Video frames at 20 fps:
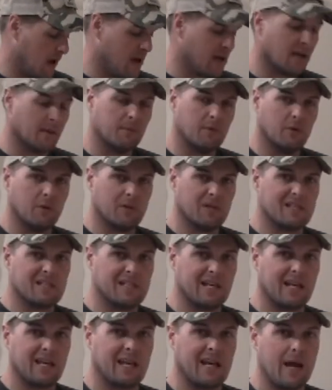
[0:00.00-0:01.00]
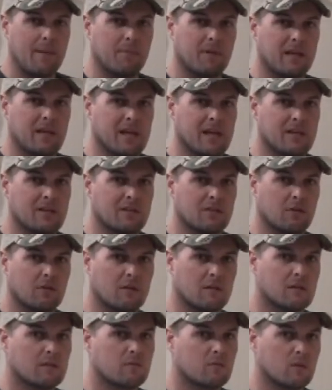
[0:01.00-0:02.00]
ended up doing a second application
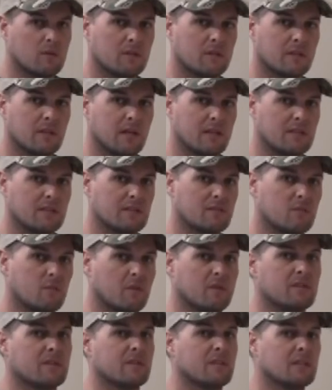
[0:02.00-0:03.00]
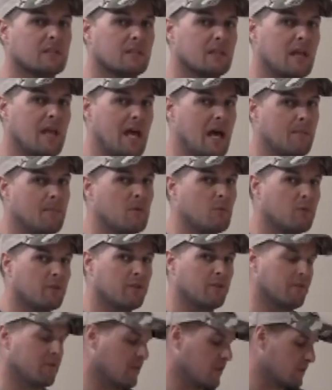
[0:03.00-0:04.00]
on this one. I just wasn't happy
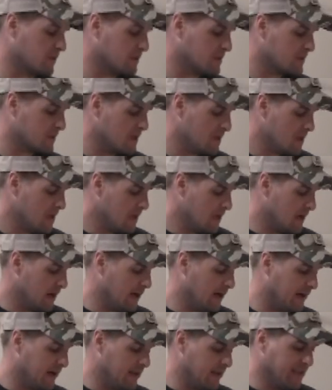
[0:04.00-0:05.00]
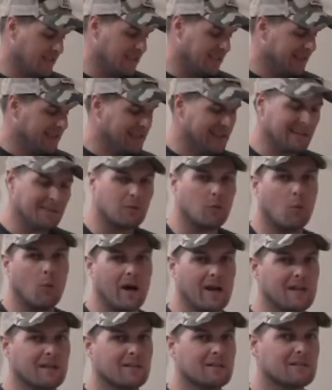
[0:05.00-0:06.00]
with the first. It didn't get the
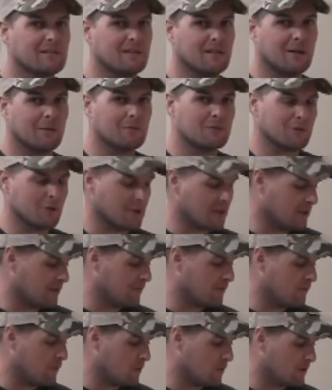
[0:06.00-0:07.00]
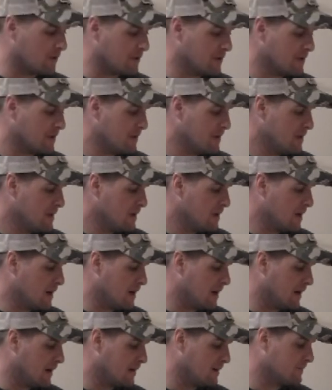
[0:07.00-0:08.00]
whiteness that I was looking for.
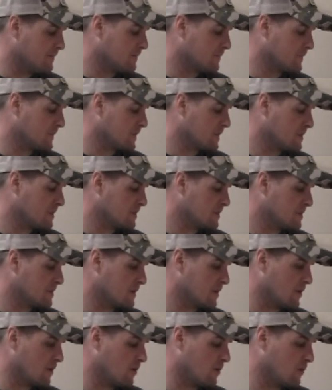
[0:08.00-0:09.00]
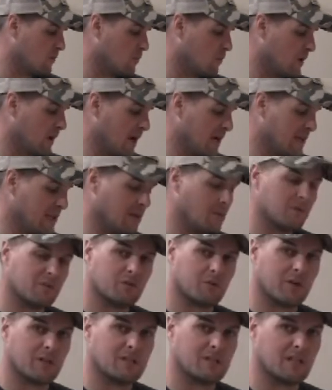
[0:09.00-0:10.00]
So what I did
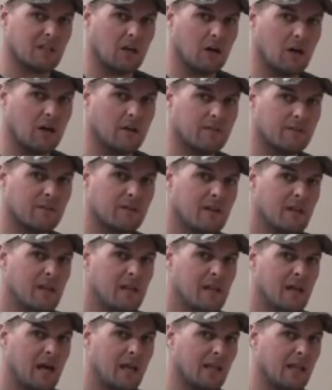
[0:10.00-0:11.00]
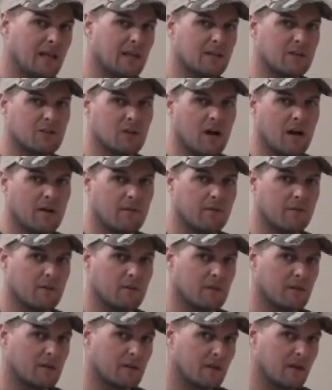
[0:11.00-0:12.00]
was rinse it off. I let it dry
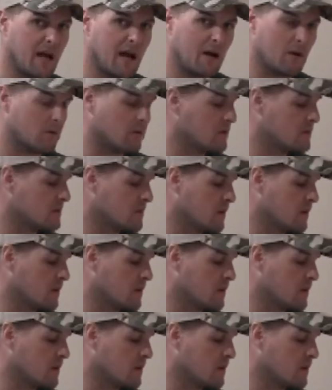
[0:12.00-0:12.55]
for an hour or